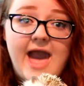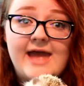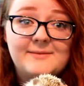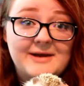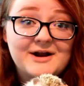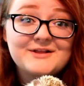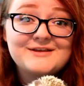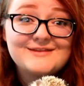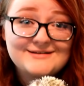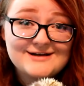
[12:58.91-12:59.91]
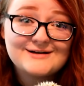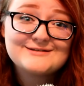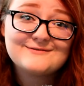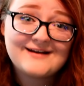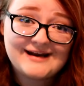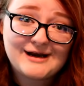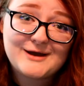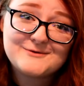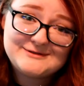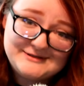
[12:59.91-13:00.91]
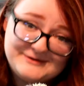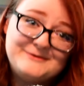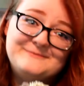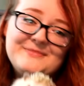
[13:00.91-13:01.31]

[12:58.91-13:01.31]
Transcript: And apparently the dogs are ready to go too.